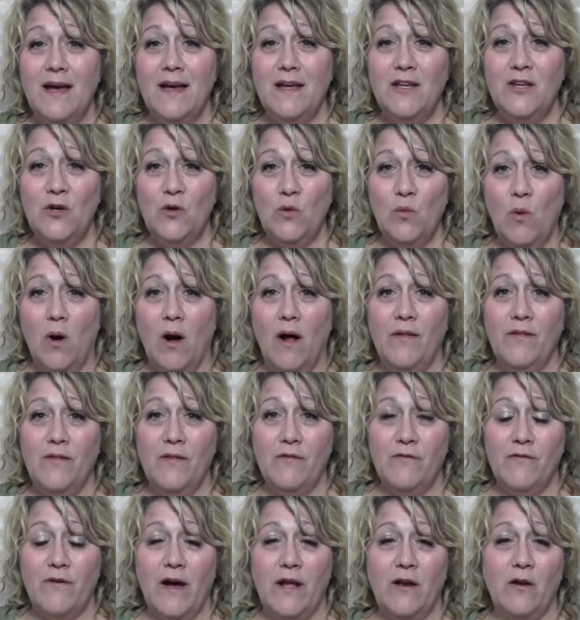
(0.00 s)
you want
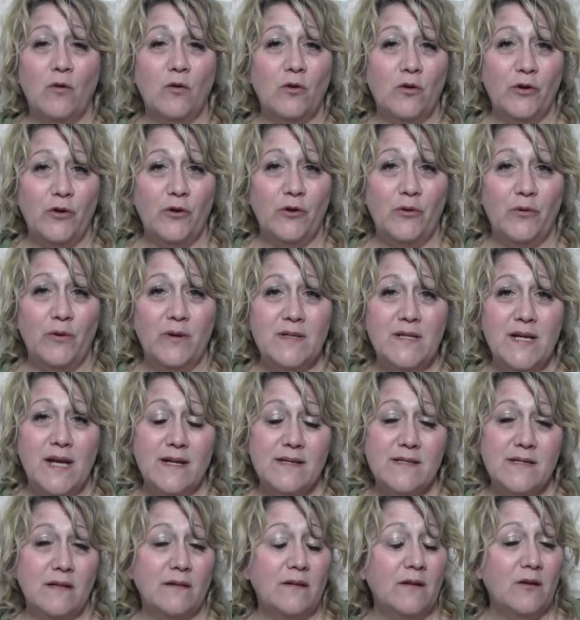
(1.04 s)
the vinyl glue. It
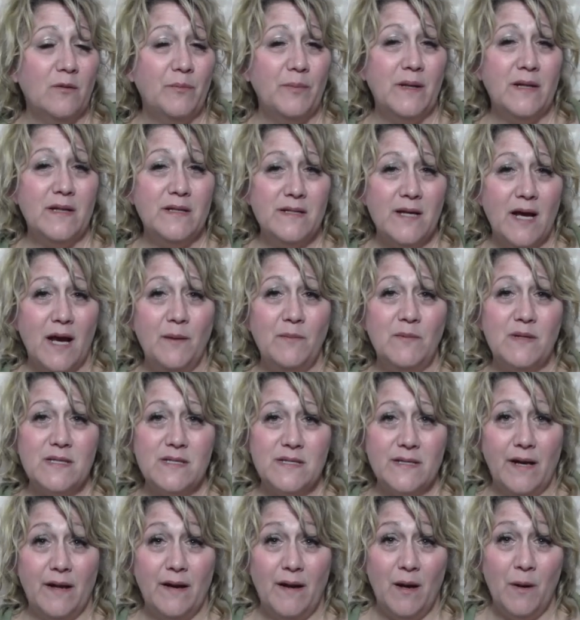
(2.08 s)
takes a little bit of time to
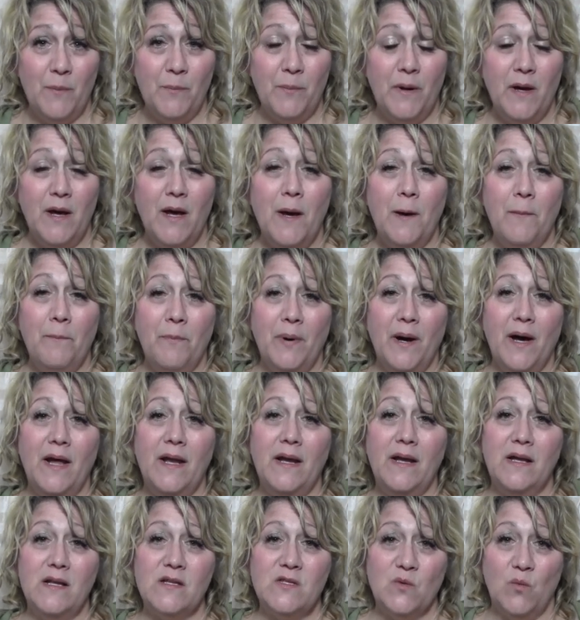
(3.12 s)
set up,
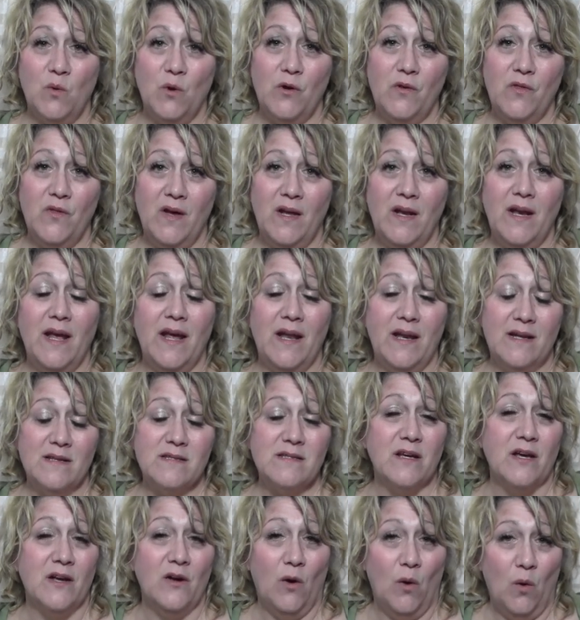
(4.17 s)
but it's worth it and
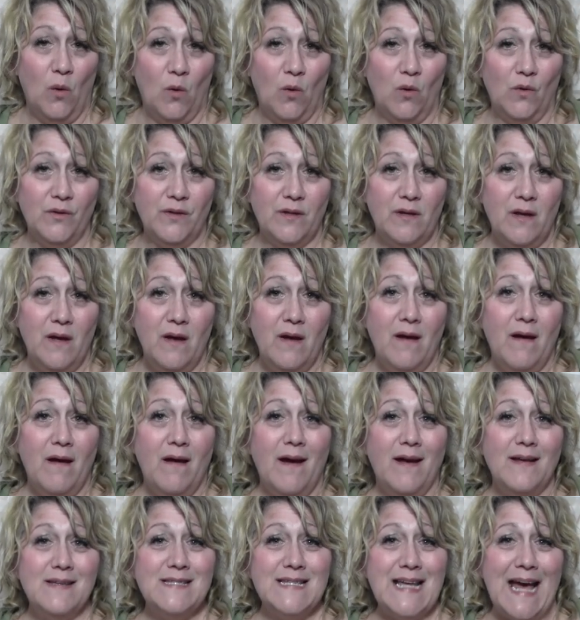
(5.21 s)
it's gonna hold.
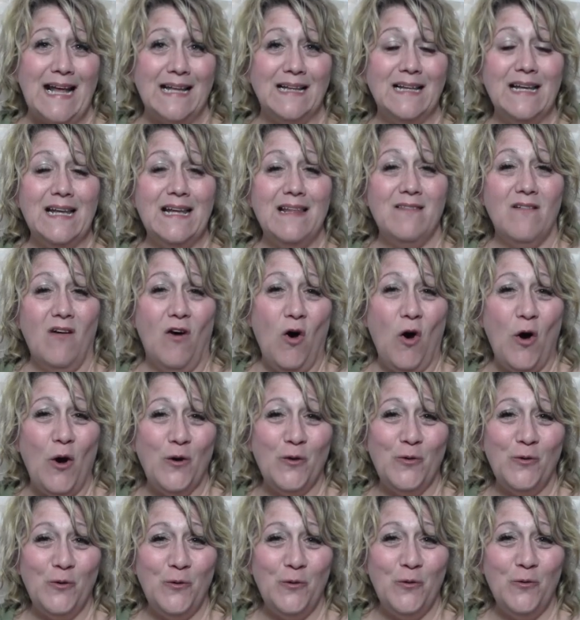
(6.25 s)
Sadly, the
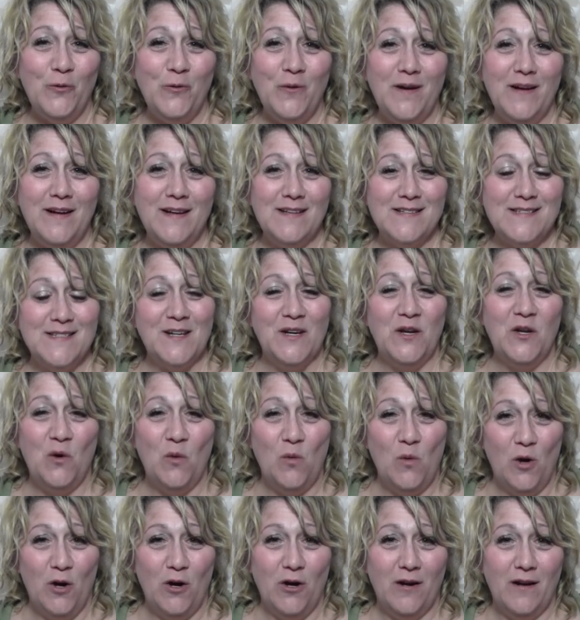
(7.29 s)
hot glue isn't gonna
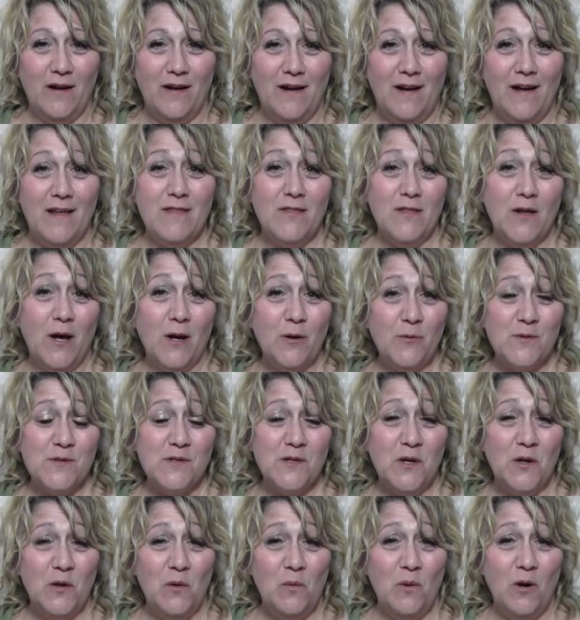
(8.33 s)
work. I thought it was
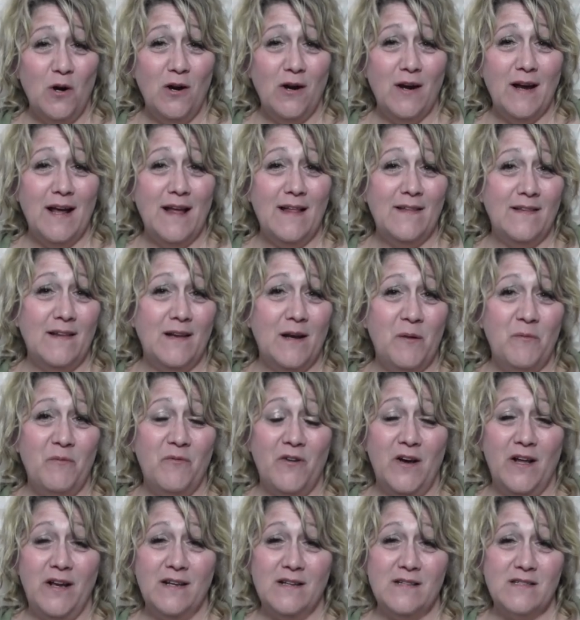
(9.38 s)
gonna work, and then I'm
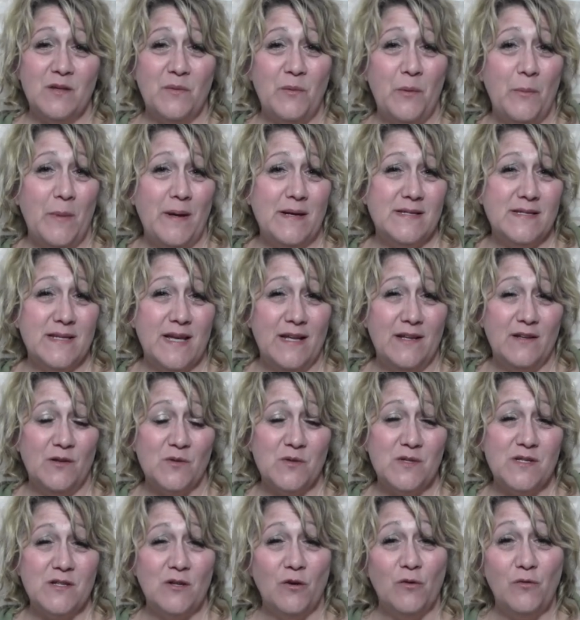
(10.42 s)
finding some of my
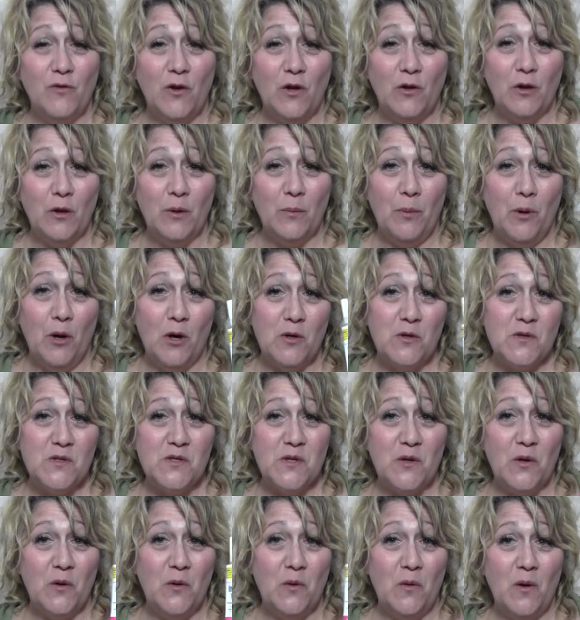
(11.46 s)
sandals still falling apart,
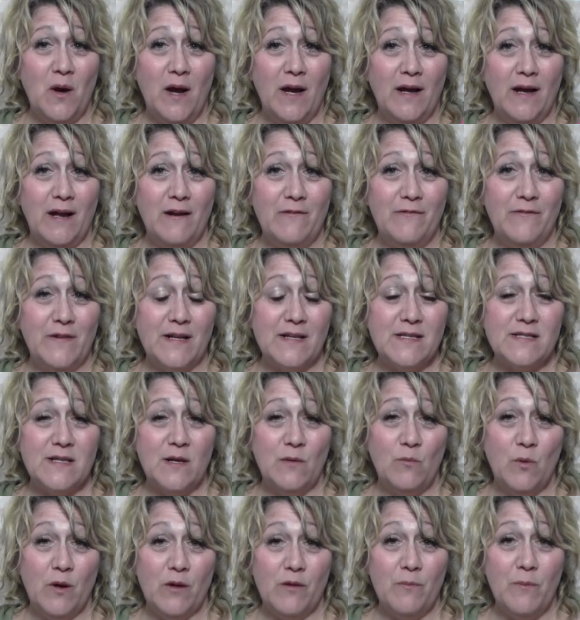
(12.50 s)
so I gotta fix
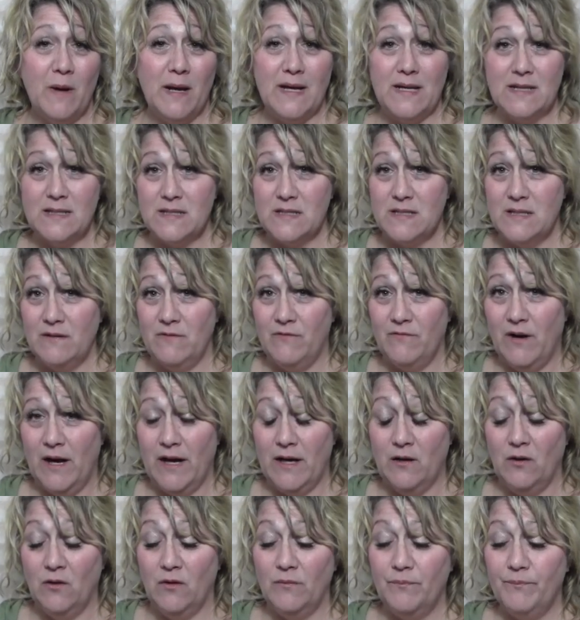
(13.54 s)
them with my instant
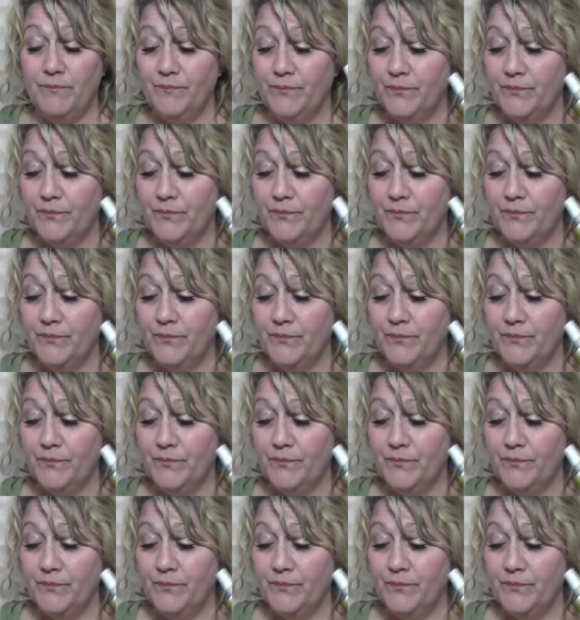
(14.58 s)
vinyl.